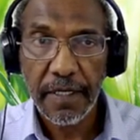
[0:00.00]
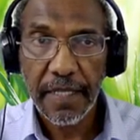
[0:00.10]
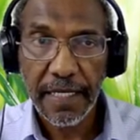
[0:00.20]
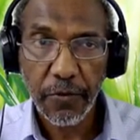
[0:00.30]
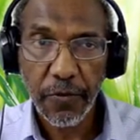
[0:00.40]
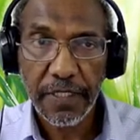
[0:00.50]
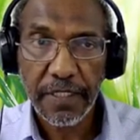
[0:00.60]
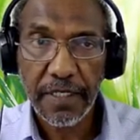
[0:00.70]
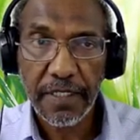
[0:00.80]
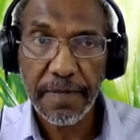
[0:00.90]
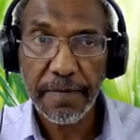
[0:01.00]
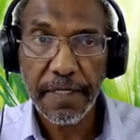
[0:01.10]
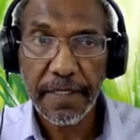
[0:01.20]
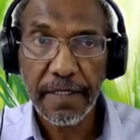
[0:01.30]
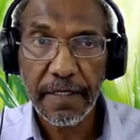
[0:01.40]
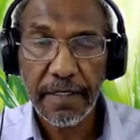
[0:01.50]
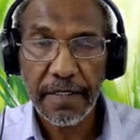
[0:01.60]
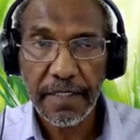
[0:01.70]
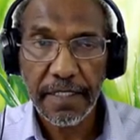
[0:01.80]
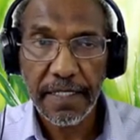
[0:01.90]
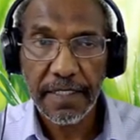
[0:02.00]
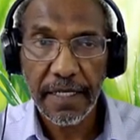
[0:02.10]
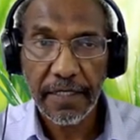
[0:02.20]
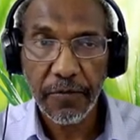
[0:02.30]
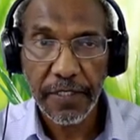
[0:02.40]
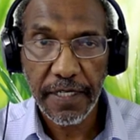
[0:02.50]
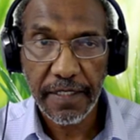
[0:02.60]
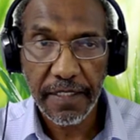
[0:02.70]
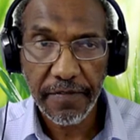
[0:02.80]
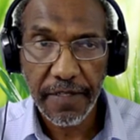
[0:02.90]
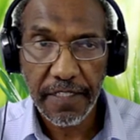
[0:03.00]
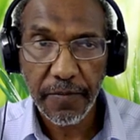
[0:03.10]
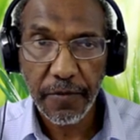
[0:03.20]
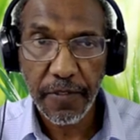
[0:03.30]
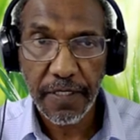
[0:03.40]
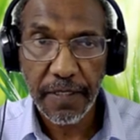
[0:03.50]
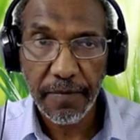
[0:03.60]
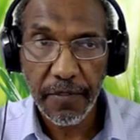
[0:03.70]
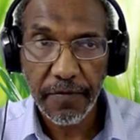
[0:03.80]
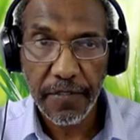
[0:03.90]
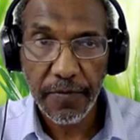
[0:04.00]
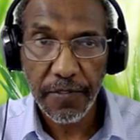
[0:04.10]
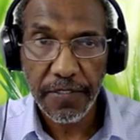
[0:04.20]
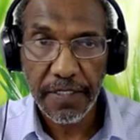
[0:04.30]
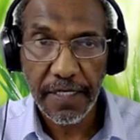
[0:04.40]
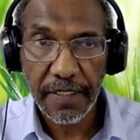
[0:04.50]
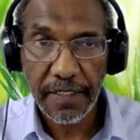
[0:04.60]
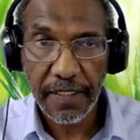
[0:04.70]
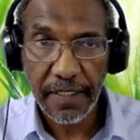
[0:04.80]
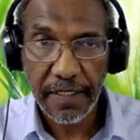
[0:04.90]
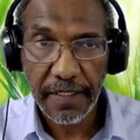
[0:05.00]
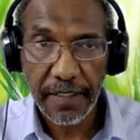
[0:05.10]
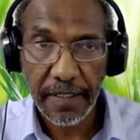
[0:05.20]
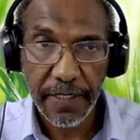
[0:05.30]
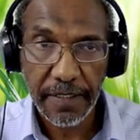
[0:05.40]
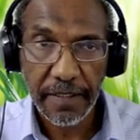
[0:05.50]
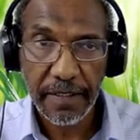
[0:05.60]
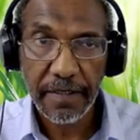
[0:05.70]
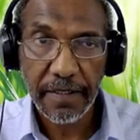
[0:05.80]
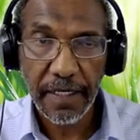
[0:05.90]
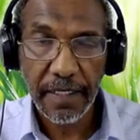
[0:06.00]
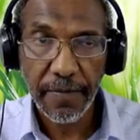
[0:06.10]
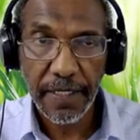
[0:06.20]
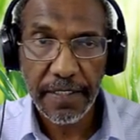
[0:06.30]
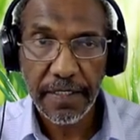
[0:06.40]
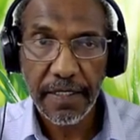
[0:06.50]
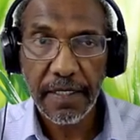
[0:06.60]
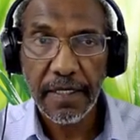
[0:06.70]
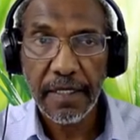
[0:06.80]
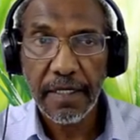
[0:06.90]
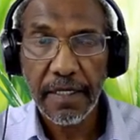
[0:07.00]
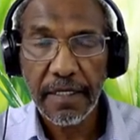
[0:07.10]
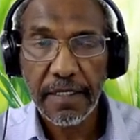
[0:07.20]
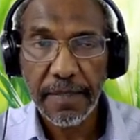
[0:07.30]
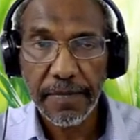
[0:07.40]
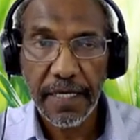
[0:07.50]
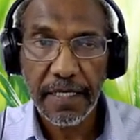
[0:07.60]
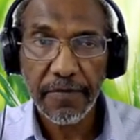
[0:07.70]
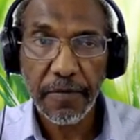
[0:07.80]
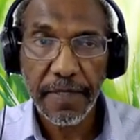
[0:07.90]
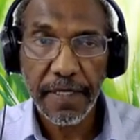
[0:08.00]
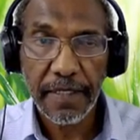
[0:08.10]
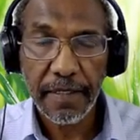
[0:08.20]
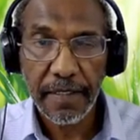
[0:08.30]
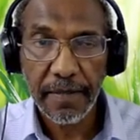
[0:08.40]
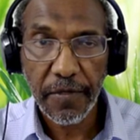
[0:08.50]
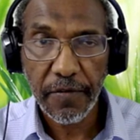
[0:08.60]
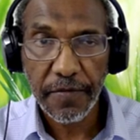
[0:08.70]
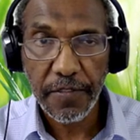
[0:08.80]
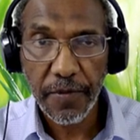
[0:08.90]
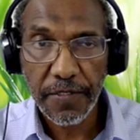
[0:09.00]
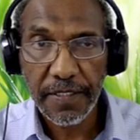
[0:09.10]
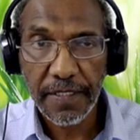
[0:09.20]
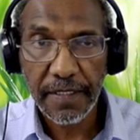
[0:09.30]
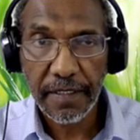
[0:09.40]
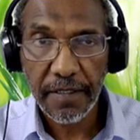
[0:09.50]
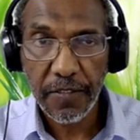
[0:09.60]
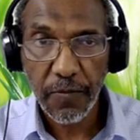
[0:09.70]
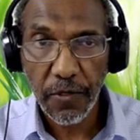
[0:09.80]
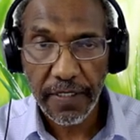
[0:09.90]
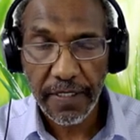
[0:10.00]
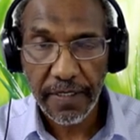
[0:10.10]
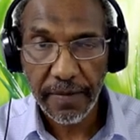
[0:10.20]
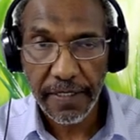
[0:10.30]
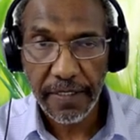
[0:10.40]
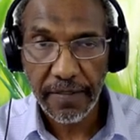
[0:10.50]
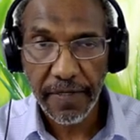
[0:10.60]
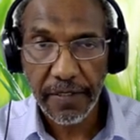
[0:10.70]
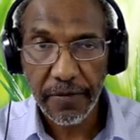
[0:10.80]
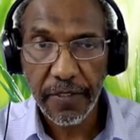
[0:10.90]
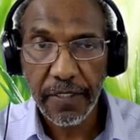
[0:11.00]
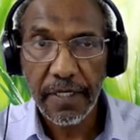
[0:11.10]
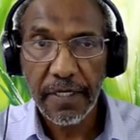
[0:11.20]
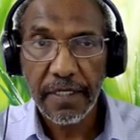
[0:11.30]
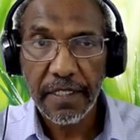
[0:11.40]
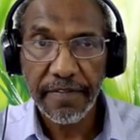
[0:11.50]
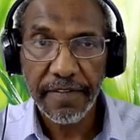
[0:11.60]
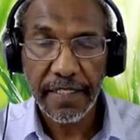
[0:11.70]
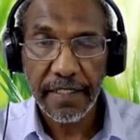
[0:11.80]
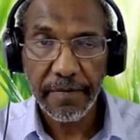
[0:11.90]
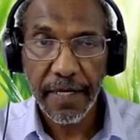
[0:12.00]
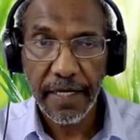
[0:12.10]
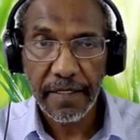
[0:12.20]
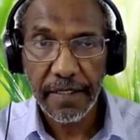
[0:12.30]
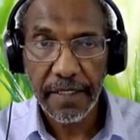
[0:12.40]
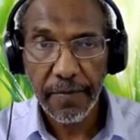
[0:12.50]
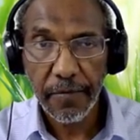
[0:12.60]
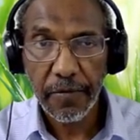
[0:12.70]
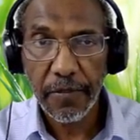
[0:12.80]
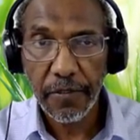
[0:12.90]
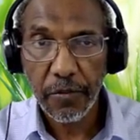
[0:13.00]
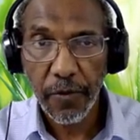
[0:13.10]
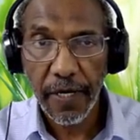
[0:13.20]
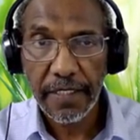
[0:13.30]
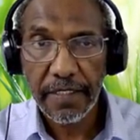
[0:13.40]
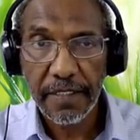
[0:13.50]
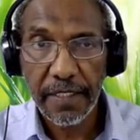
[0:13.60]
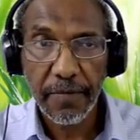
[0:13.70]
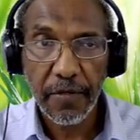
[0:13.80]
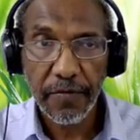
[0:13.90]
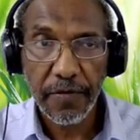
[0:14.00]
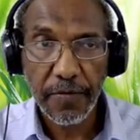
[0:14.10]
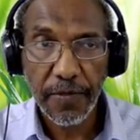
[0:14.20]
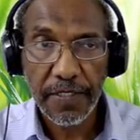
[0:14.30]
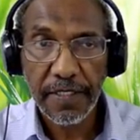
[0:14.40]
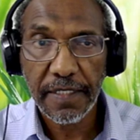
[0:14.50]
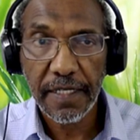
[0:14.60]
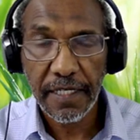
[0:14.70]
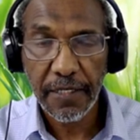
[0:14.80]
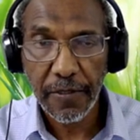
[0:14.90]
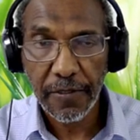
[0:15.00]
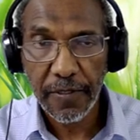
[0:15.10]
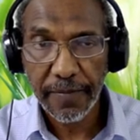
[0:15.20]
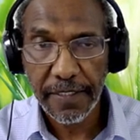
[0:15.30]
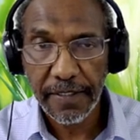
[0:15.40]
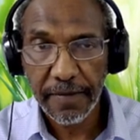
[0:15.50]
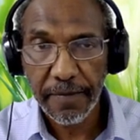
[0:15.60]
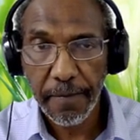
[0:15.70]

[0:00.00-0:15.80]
that quantity simply says that we take the difference between the number of responses that are greater than the median, n plus, subtract from that the number of responses that are smaller than the median value, divided by double or twice the number of responses that are equal to the median.